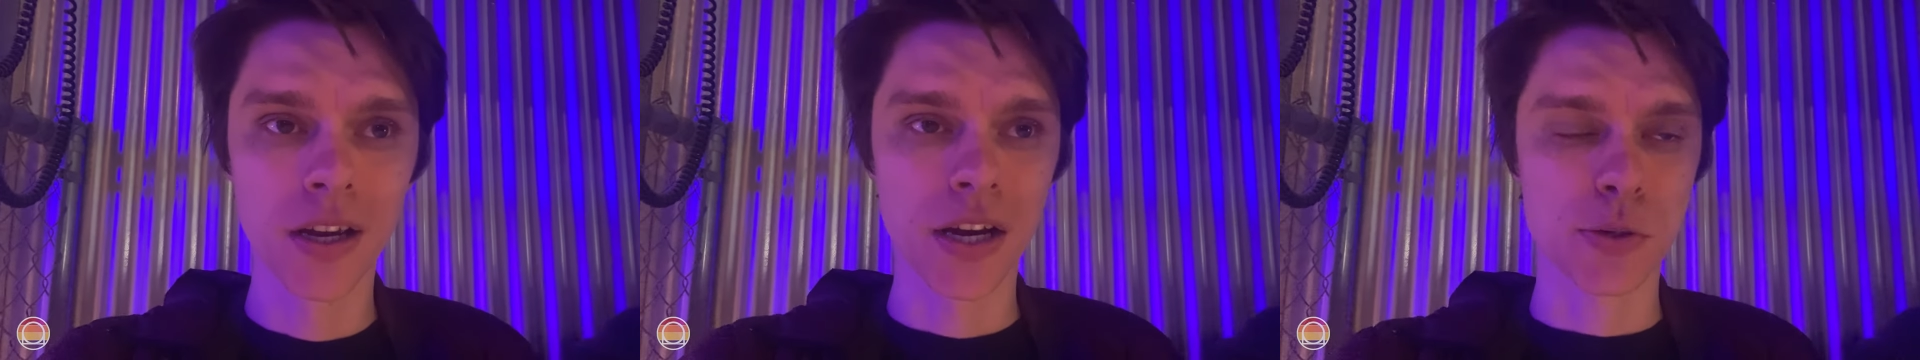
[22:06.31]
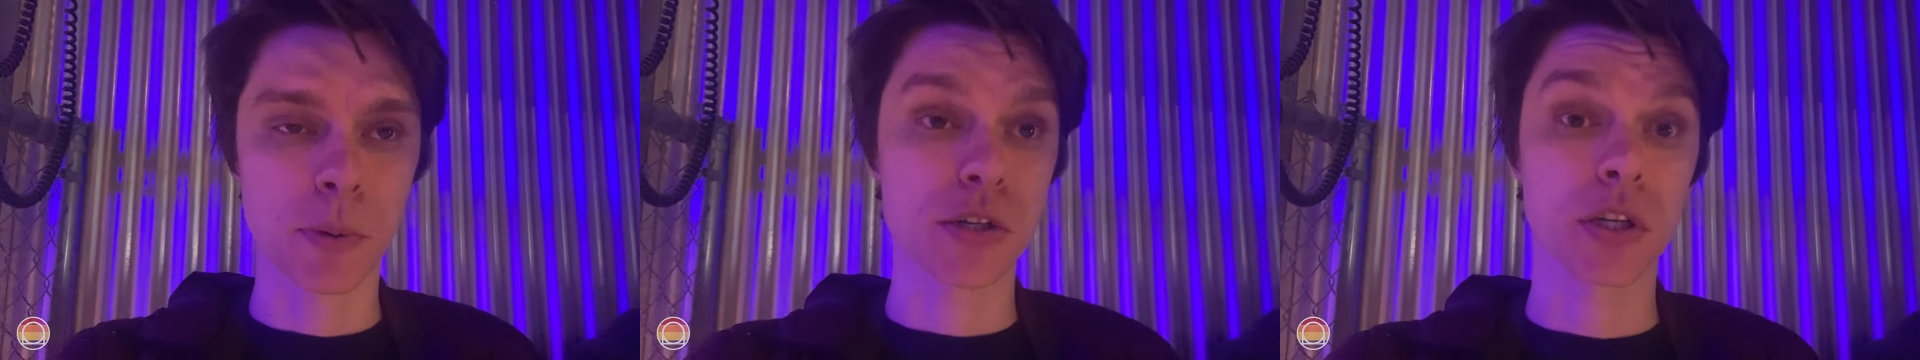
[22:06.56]

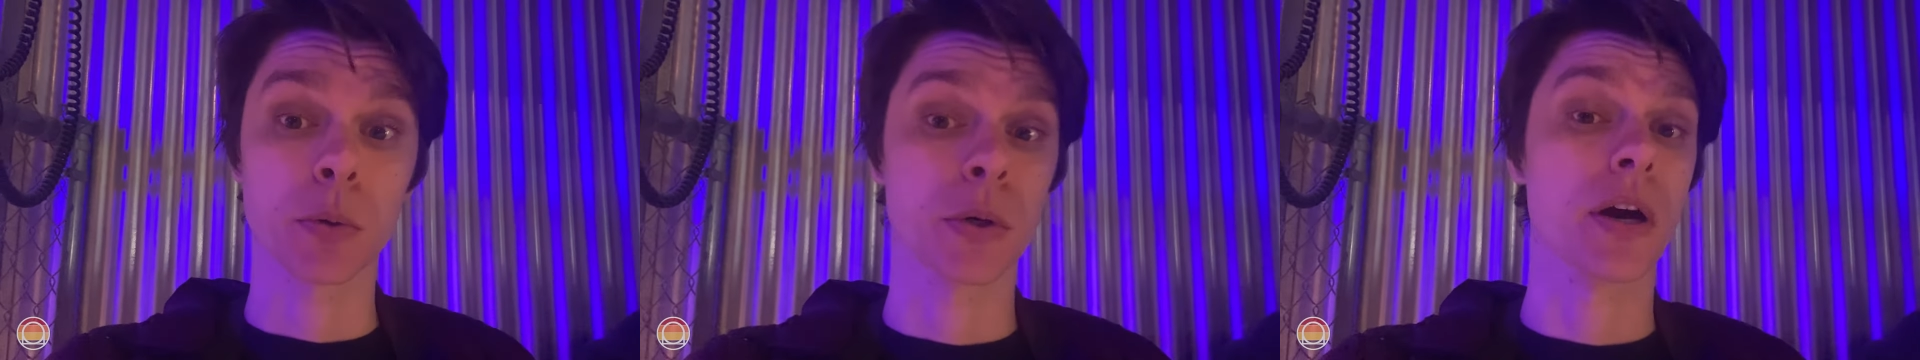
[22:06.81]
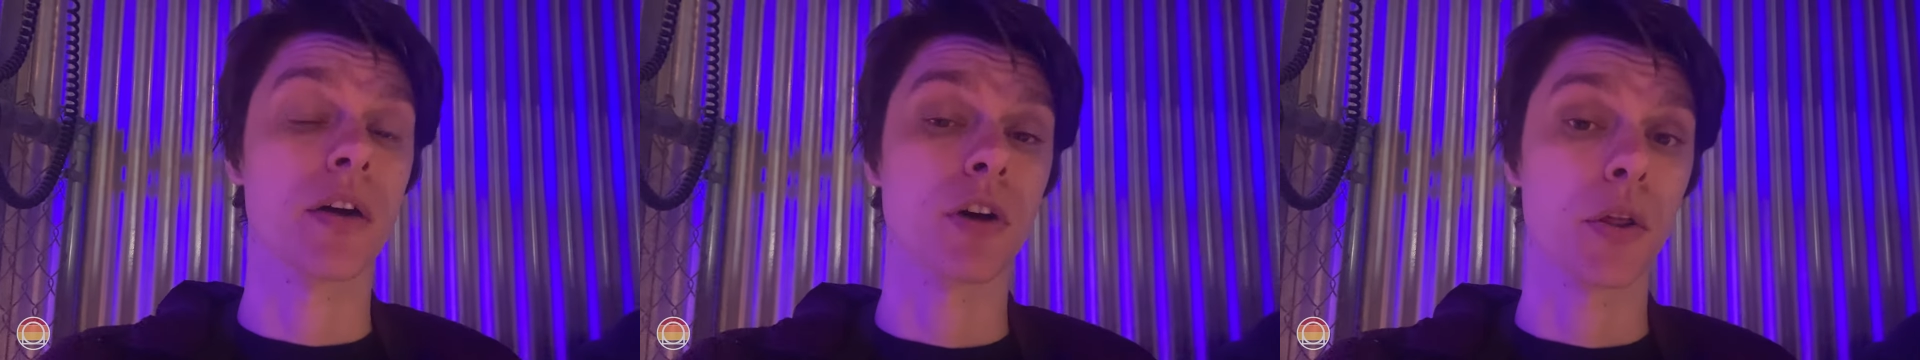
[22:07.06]
especially when
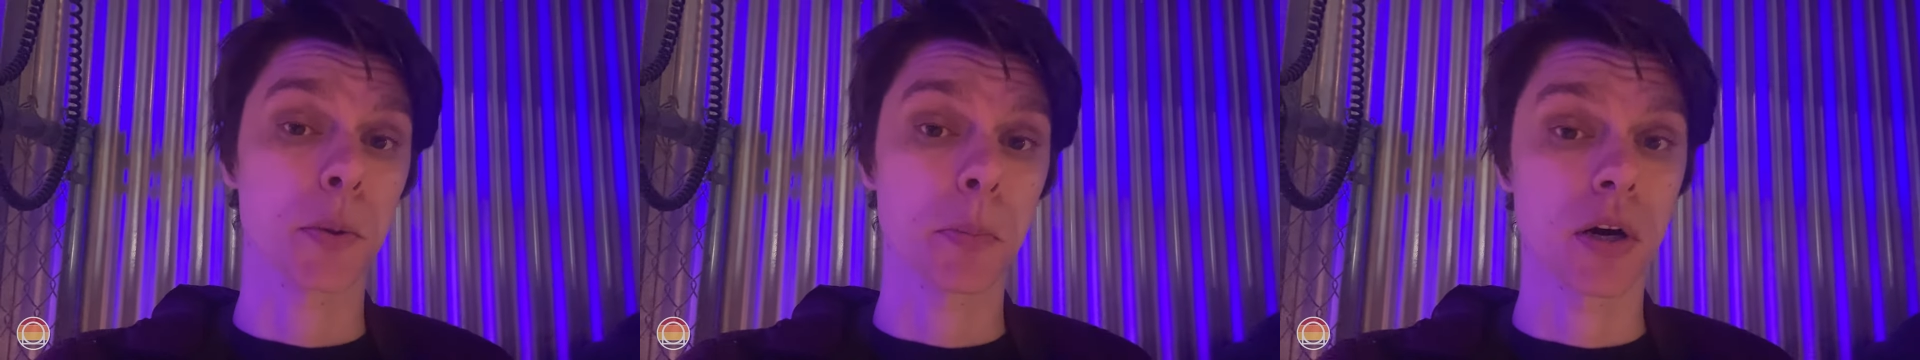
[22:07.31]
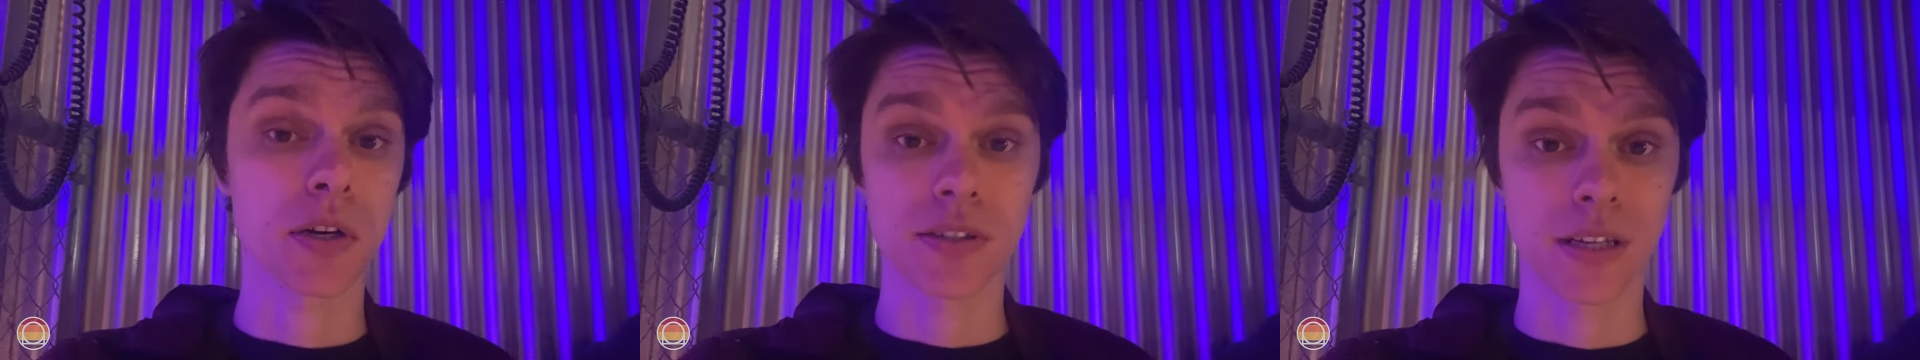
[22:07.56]
you have other
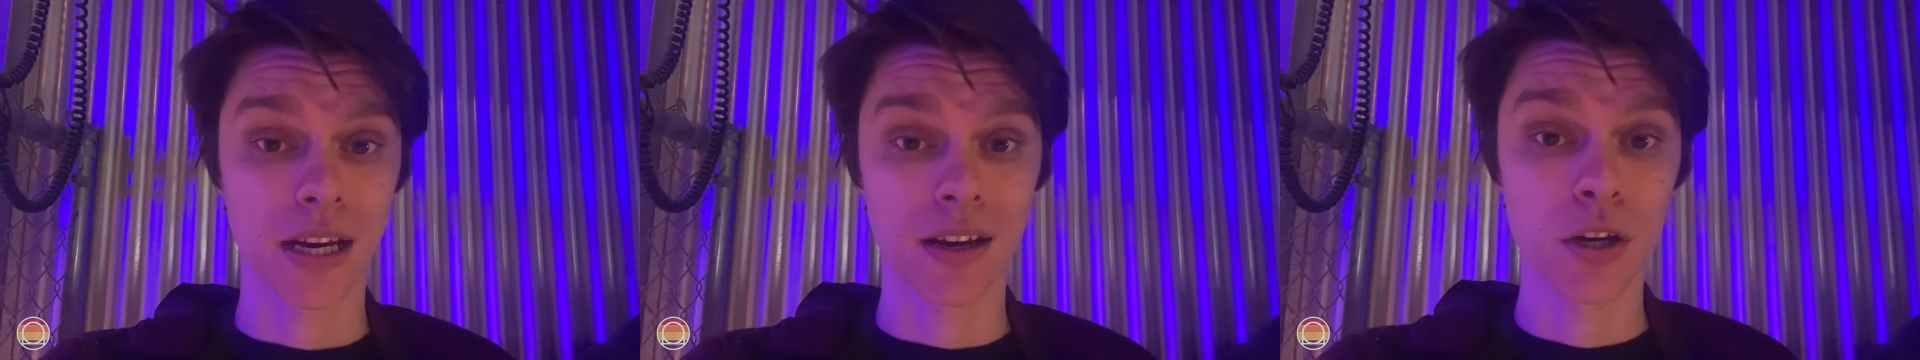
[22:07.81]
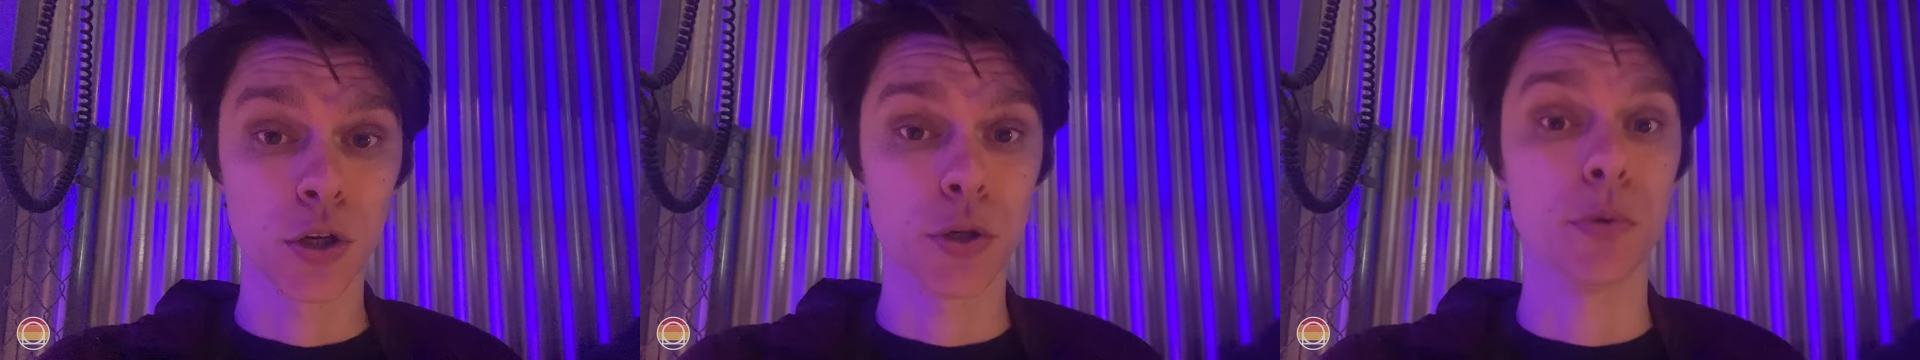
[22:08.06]
parks like
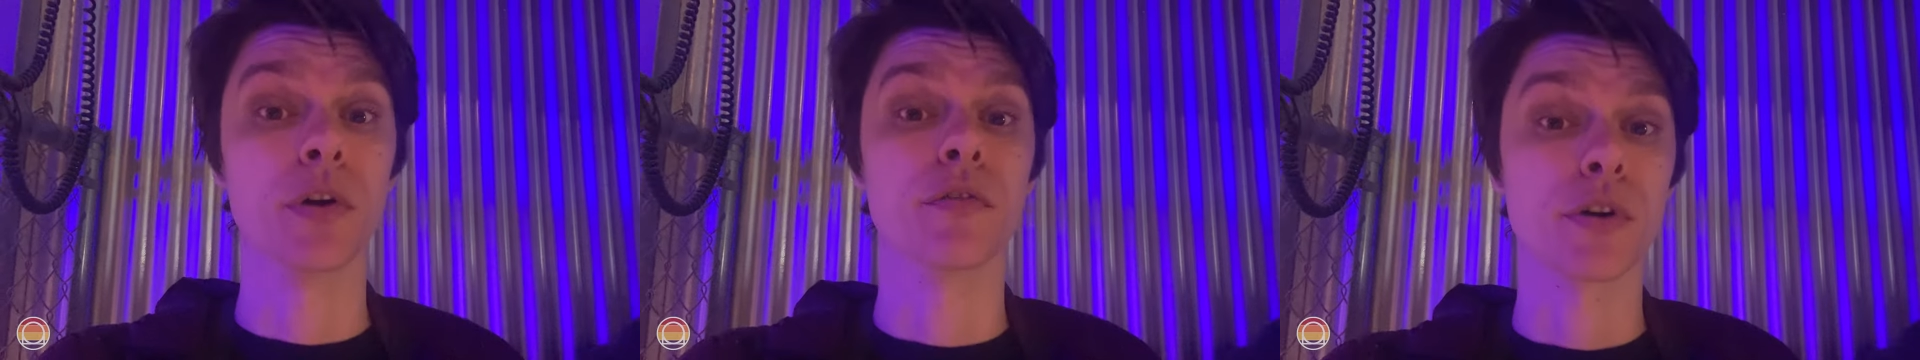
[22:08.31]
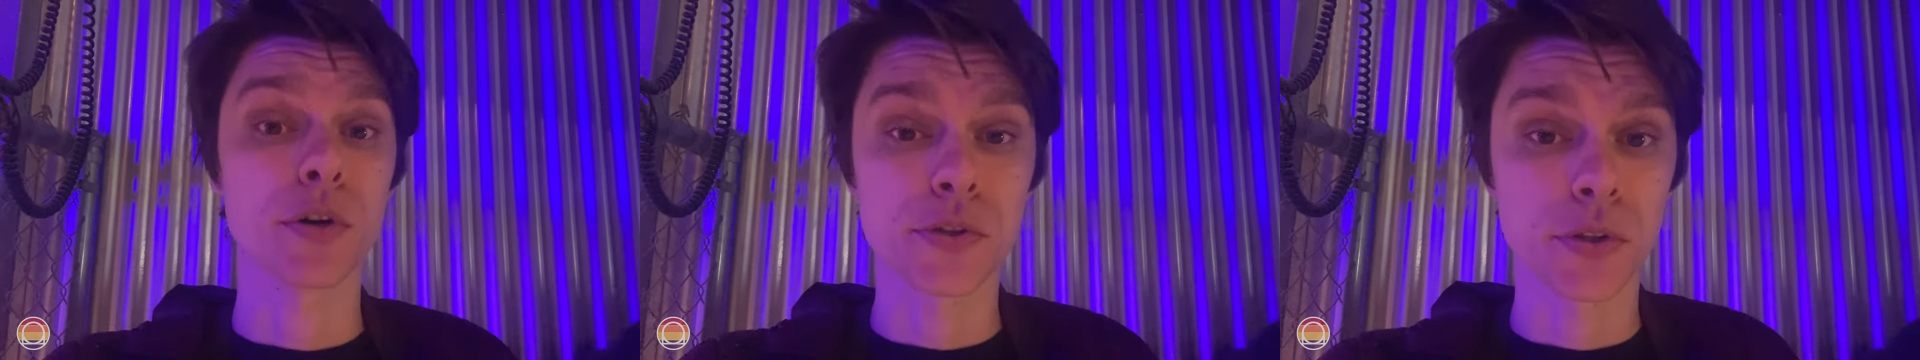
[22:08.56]

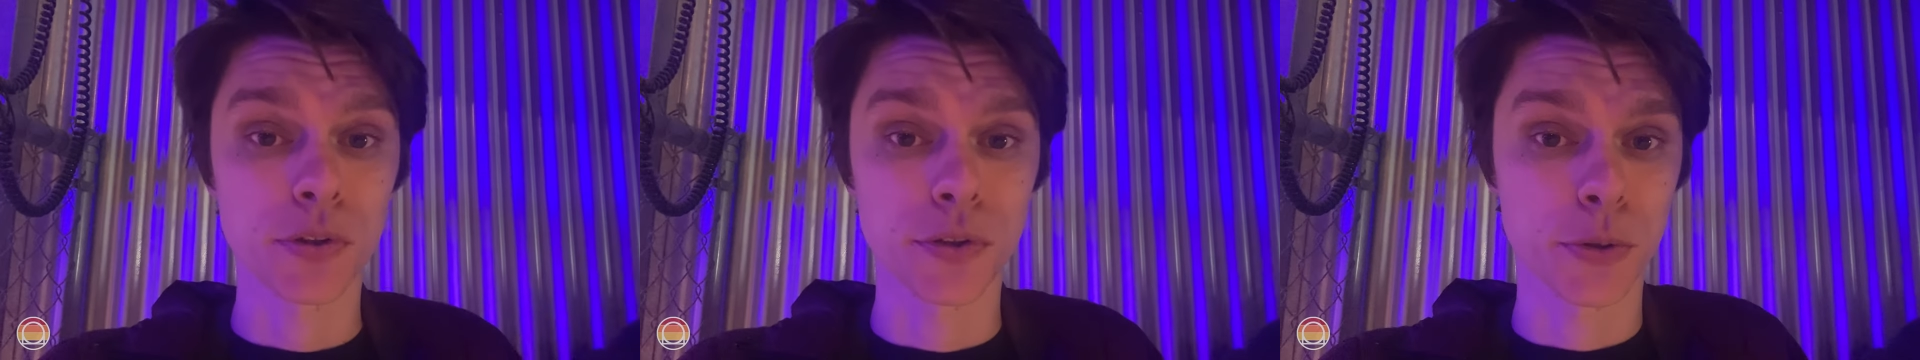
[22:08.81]
Universal